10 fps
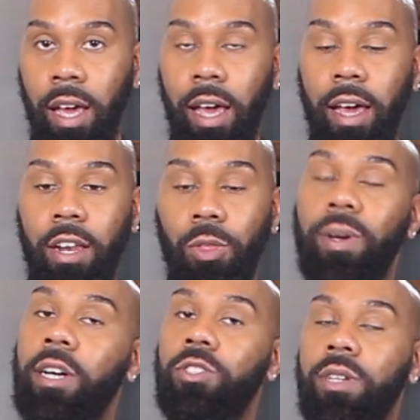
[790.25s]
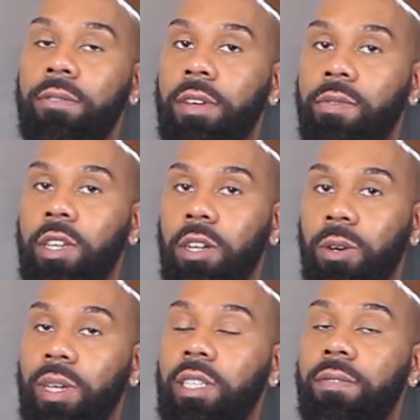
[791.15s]
at 350
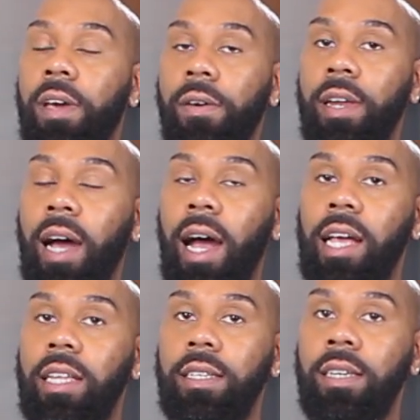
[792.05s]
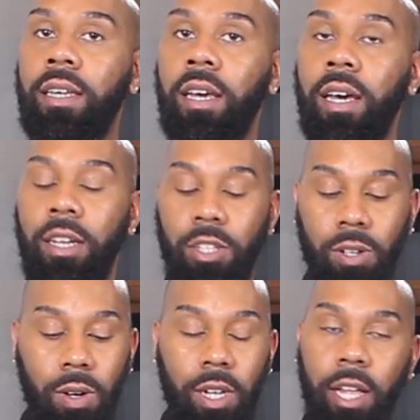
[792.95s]
degrees Fahrenheit.
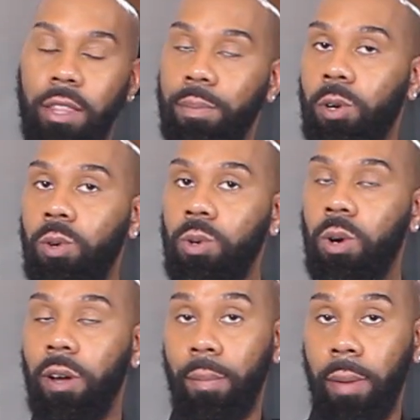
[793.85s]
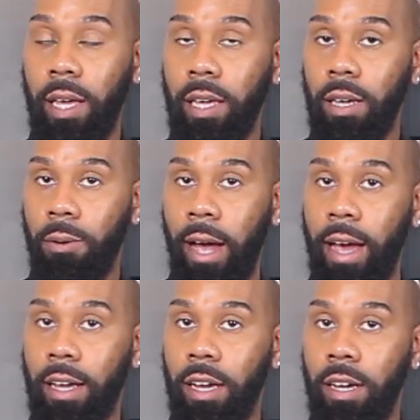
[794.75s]
You're going to let them cool on a baking
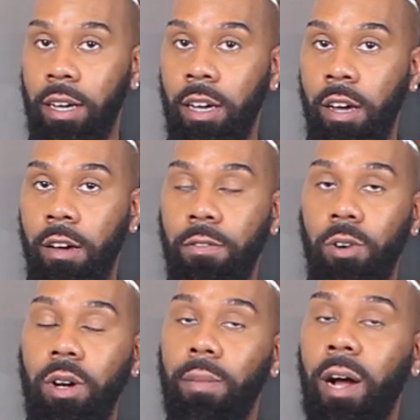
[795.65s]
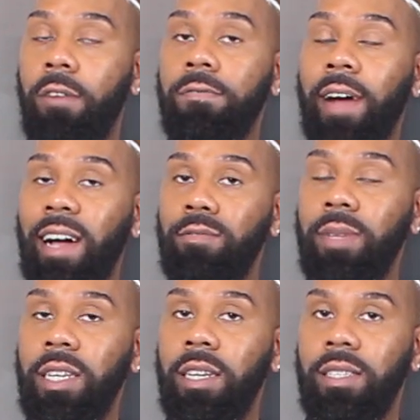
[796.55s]
rack for about 5
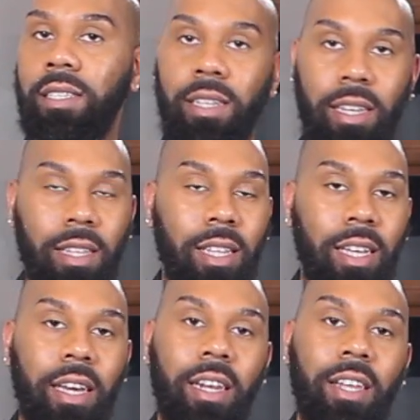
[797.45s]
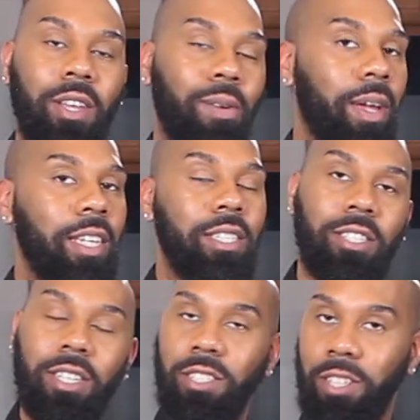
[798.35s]
minutes, and then they're ready to
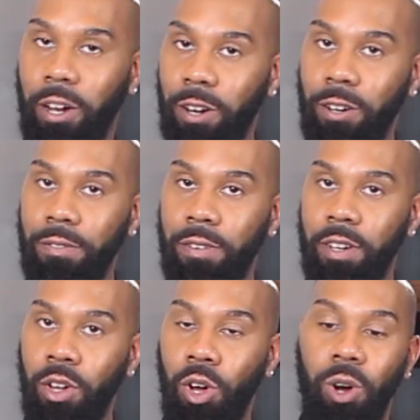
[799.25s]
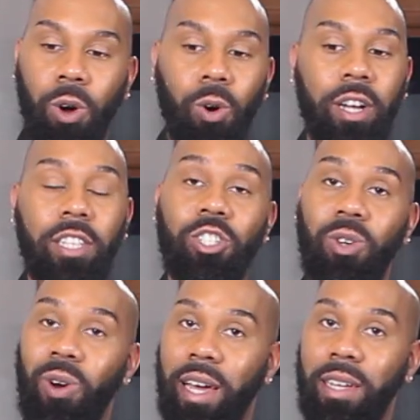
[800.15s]
serve or
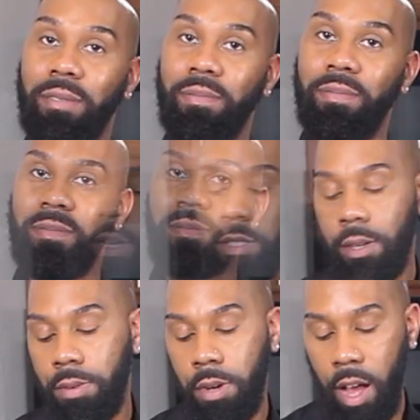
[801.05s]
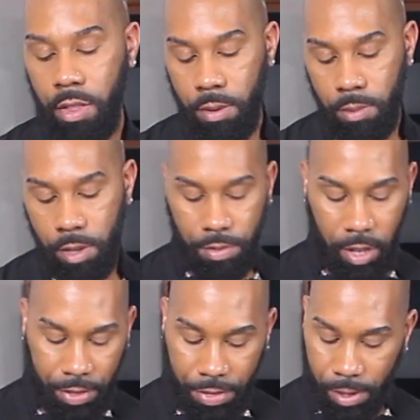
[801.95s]
enjoy. Okay, so now that we've
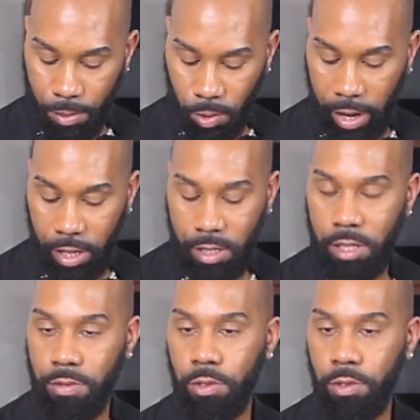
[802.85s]
let them rest